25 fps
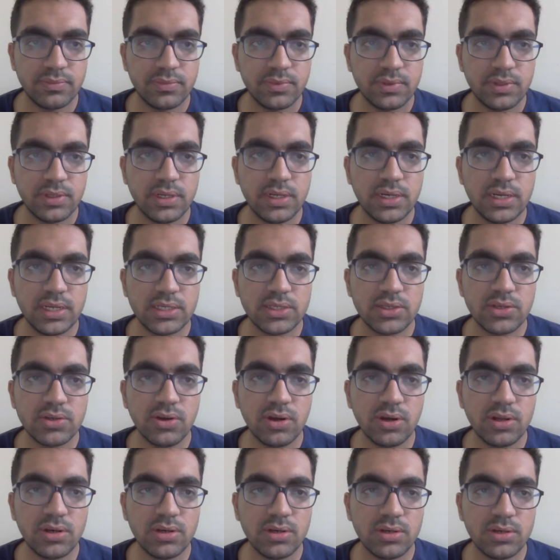It has
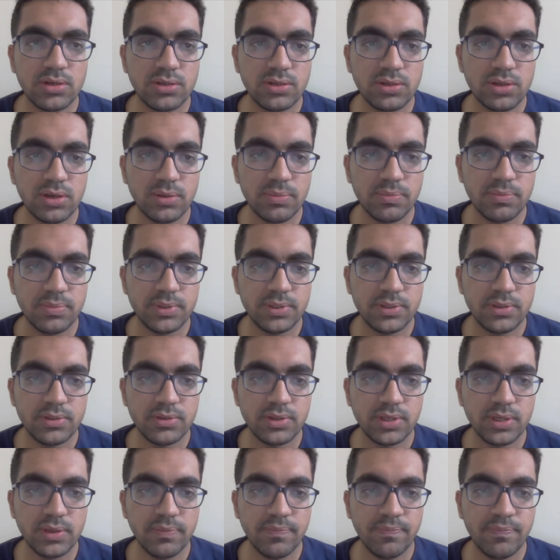gone on top
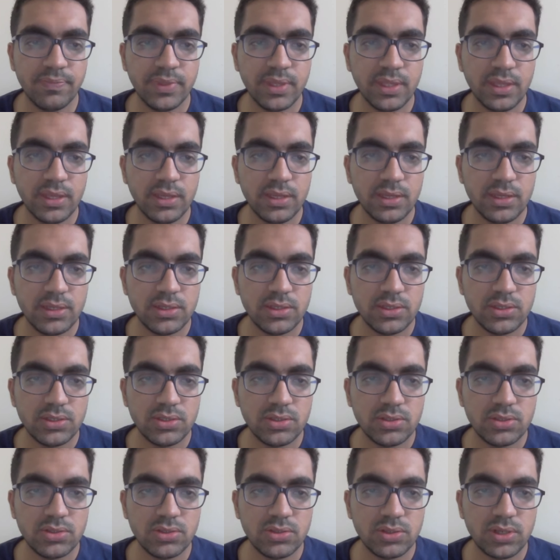of it.
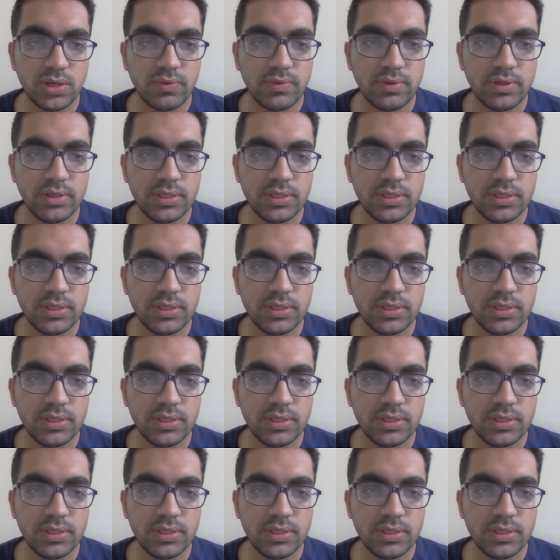So I will